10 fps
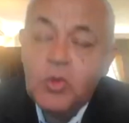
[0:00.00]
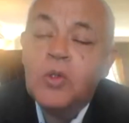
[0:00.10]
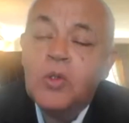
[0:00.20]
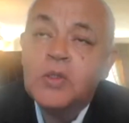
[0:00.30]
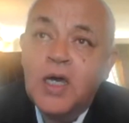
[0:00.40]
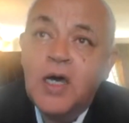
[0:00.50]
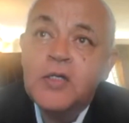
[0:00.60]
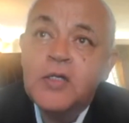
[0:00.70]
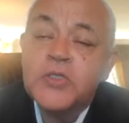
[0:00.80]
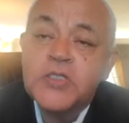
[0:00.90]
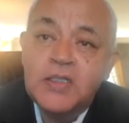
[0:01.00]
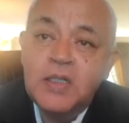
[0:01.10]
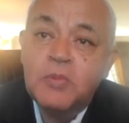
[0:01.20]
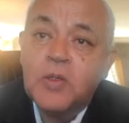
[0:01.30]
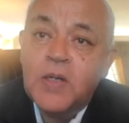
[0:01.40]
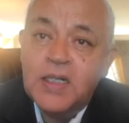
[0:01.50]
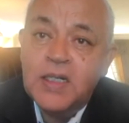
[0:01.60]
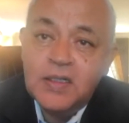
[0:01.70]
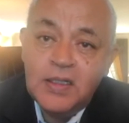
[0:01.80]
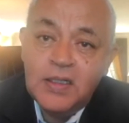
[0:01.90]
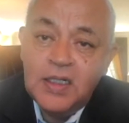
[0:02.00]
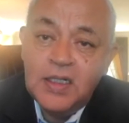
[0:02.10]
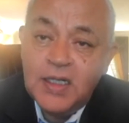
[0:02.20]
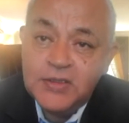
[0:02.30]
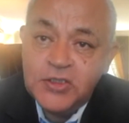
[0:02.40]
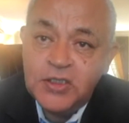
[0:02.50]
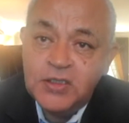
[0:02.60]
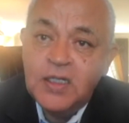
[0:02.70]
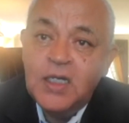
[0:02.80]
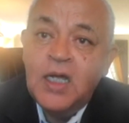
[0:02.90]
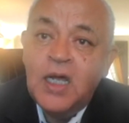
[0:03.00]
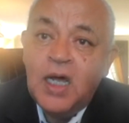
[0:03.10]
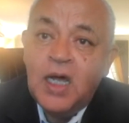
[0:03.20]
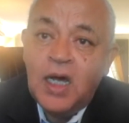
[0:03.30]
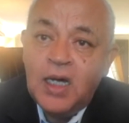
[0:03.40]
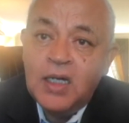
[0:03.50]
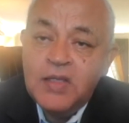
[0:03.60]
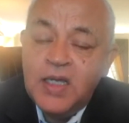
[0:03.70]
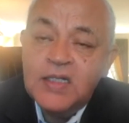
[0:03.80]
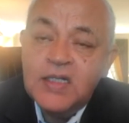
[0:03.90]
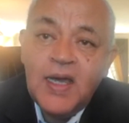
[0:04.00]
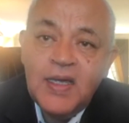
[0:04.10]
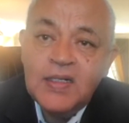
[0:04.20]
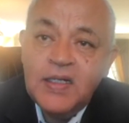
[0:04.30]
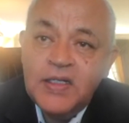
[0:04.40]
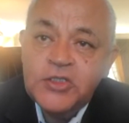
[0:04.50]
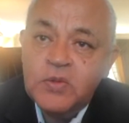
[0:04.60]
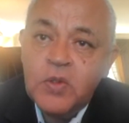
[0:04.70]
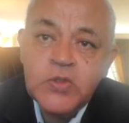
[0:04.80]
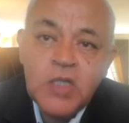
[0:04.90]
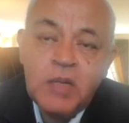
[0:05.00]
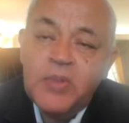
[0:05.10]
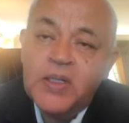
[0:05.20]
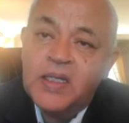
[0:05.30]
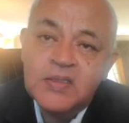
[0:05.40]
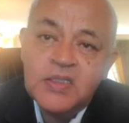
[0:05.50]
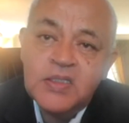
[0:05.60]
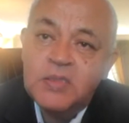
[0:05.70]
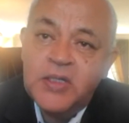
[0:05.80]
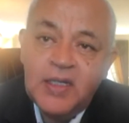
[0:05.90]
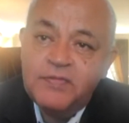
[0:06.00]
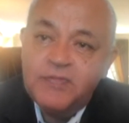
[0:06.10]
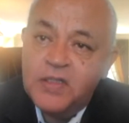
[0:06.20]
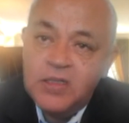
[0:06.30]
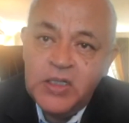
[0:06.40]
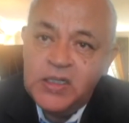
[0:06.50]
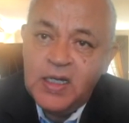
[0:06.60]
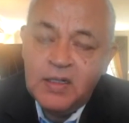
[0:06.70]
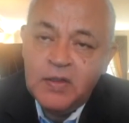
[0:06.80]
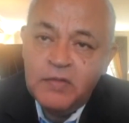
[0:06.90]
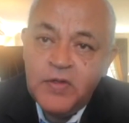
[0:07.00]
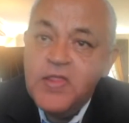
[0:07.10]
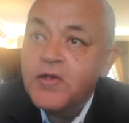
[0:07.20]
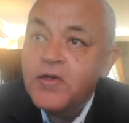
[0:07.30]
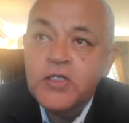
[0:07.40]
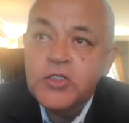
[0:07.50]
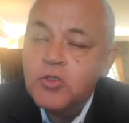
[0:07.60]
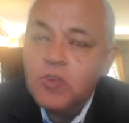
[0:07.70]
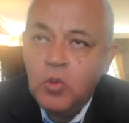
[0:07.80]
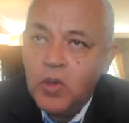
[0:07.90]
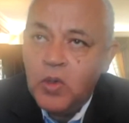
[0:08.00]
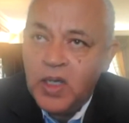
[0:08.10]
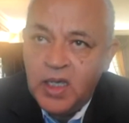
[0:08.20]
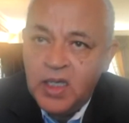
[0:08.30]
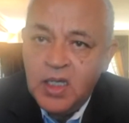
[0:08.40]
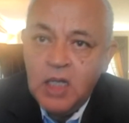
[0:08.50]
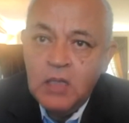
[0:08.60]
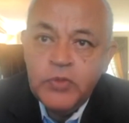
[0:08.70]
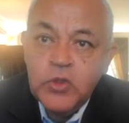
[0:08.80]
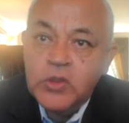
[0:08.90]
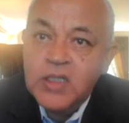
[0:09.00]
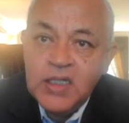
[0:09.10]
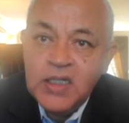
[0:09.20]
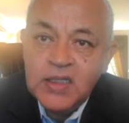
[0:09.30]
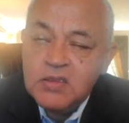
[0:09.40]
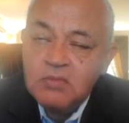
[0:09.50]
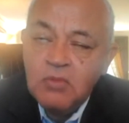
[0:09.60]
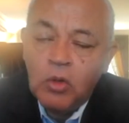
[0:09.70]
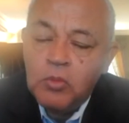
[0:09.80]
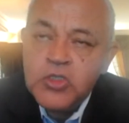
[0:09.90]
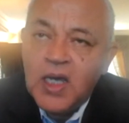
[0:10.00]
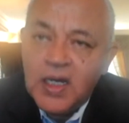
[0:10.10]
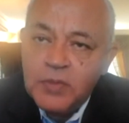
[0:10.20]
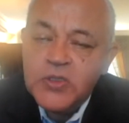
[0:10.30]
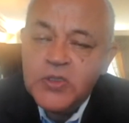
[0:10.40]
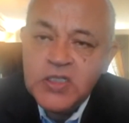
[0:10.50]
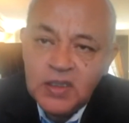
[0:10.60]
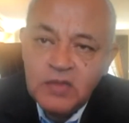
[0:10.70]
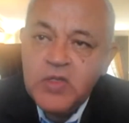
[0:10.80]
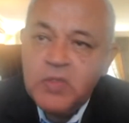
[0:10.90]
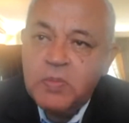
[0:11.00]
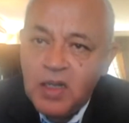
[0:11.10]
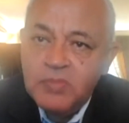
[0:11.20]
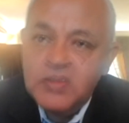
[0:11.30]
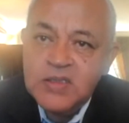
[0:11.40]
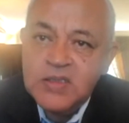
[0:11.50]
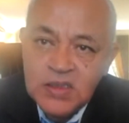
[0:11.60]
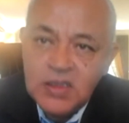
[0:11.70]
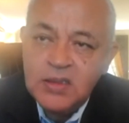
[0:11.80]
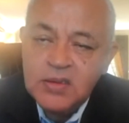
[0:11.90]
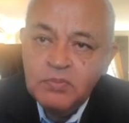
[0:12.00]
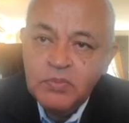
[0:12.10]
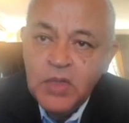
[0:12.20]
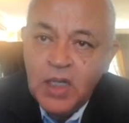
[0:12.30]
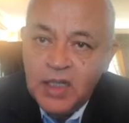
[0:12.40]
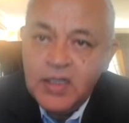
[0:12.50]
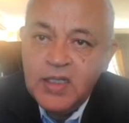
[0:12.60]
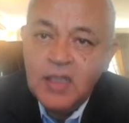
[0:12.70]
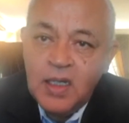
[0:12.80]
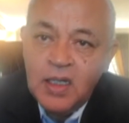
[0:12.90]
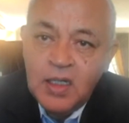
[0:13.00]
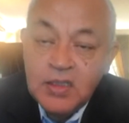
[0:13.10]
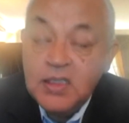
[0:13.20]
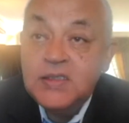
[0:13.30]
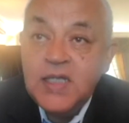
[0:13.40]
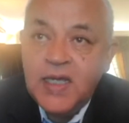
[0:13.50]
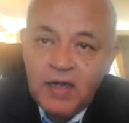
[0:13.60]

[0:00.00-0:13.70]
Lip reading: so-called 100% democratic election, the entire nation rose up against TPLF and EPDRF. And there is no way you can get almost 100% of the parliament seat. And then the